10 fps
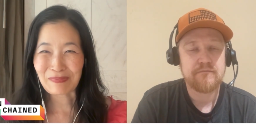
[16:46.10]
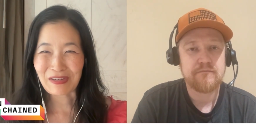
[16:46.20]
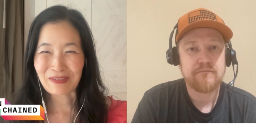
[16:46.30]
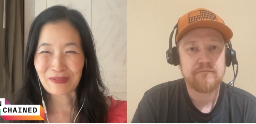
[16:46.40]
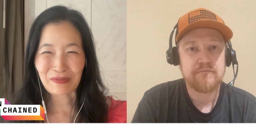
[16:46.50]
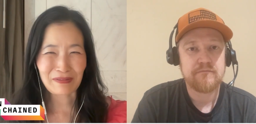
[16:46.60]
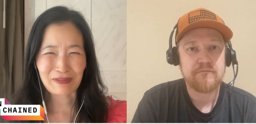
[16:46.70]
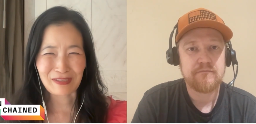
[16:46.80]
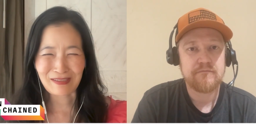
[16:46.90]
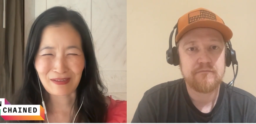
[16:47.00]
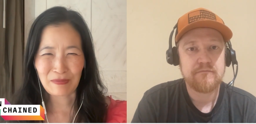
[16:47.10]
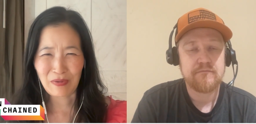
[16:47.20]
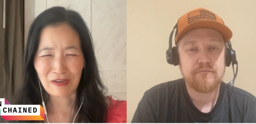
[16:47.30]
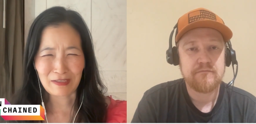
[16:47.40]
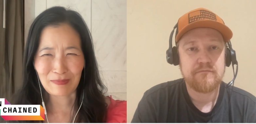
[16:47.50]
Speaker 1: but sort of just
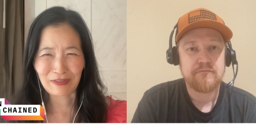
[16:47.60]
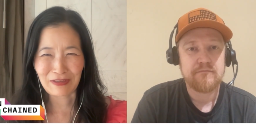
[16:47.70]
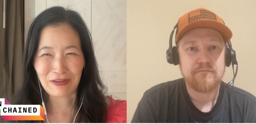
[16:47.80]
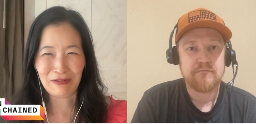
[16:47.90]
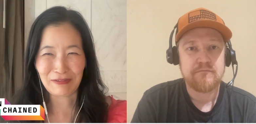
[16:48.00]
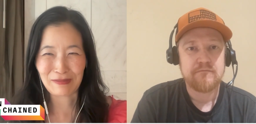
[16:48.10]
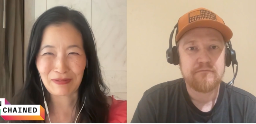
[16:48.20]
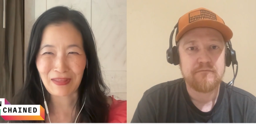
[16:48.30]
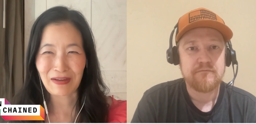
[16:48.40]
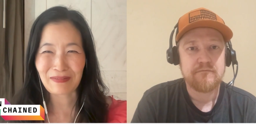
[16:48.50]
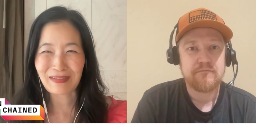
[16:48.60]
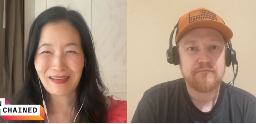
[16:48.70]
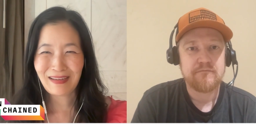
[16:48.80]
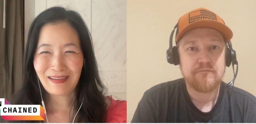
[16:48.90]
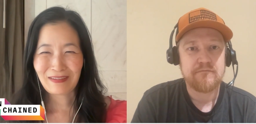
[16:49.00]
impossible to use without
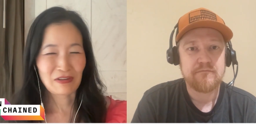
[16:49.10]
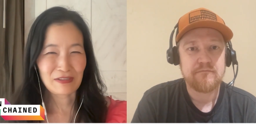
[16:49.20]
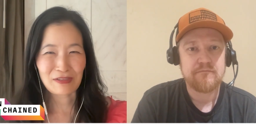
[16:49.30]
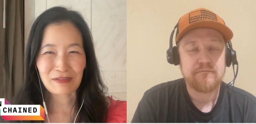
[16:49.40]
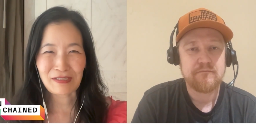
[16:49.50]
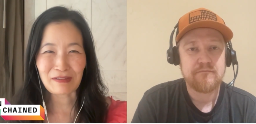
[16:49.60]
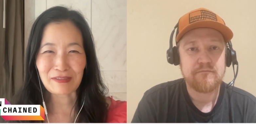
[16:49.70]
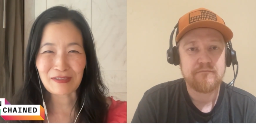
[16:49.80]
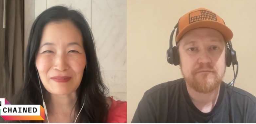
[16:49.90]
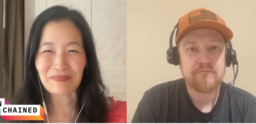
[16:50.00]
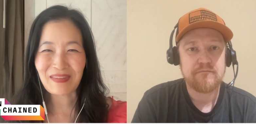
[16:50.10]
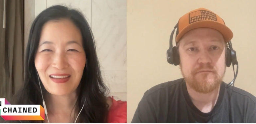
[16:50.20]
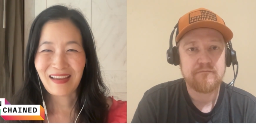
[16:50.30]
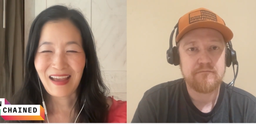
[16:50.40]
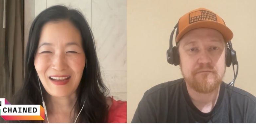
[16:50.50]
causing yourself some
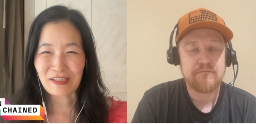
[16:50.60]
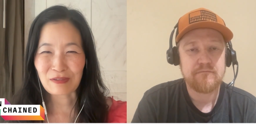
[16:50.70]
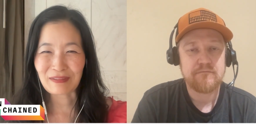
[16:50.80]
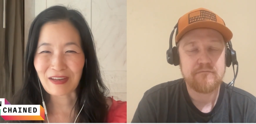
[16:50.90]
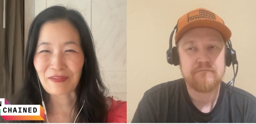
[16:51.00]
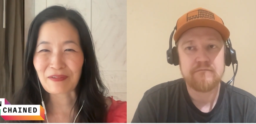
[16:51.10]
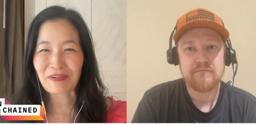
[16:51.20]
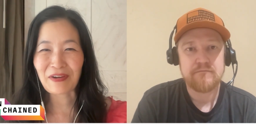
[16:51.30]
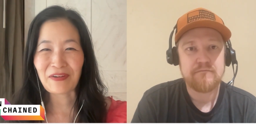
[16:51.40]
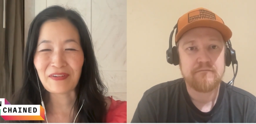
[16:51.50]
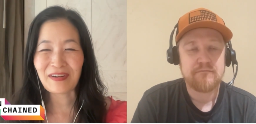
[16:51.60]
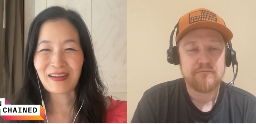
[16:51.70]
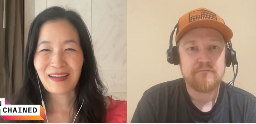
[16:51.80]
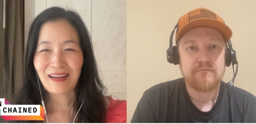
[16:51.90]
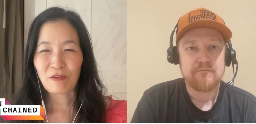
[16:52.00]
hassle down the road.
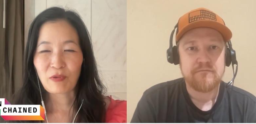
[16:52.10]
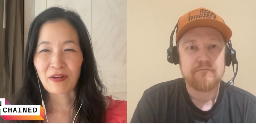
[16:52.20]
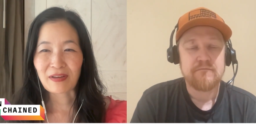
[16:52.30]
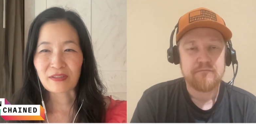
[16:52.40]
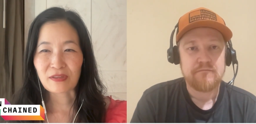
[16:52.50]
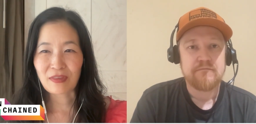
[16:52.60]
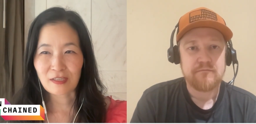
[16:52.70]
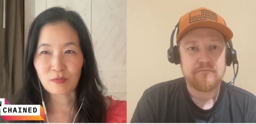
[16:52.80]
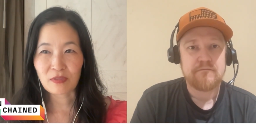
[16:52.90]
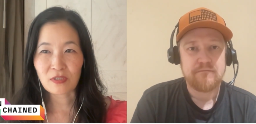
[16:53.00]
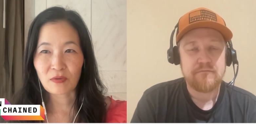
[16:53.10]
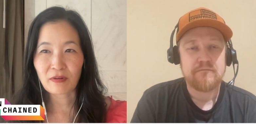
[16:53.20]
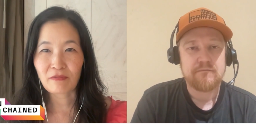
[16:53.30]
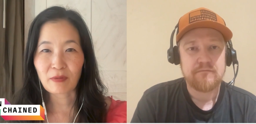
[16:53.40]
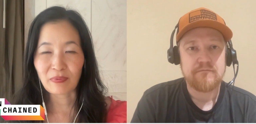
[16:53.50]
Whereas this would sort
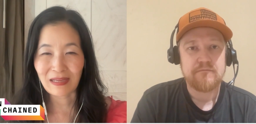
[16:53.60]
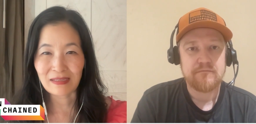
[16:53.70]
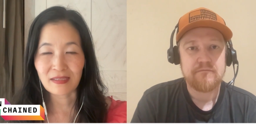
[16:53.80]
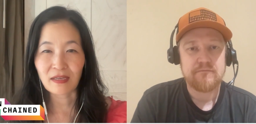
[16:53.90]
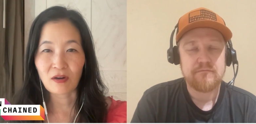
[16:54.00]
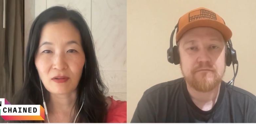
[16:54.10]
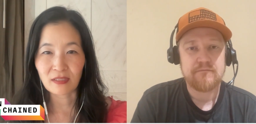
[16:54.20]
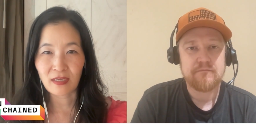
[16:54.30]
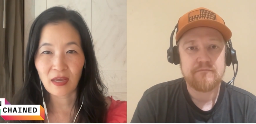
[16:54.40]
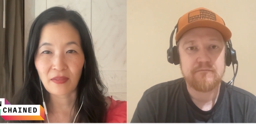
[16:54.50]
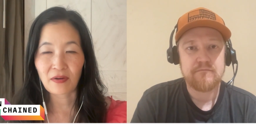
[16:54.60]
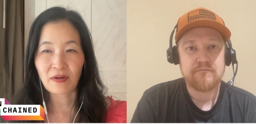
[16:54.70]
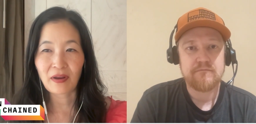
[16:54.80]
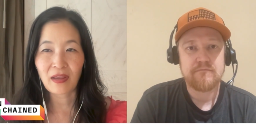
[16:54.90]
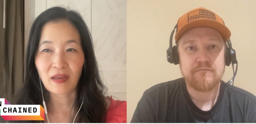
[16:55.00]
of replace it
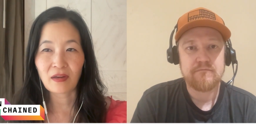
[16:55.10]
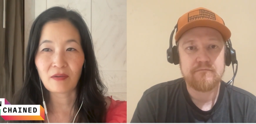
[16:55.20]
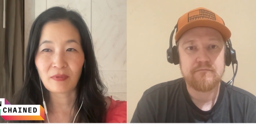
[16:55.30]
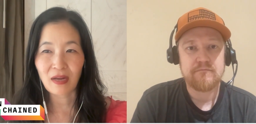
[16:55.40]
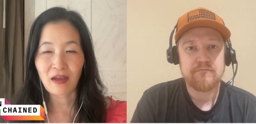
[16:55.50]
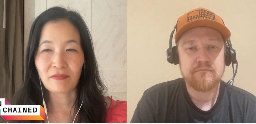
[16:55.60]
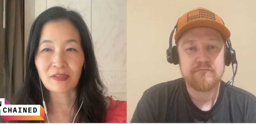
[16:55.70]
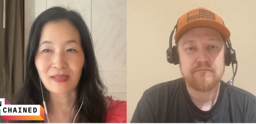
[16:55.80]
altogether, and it would have this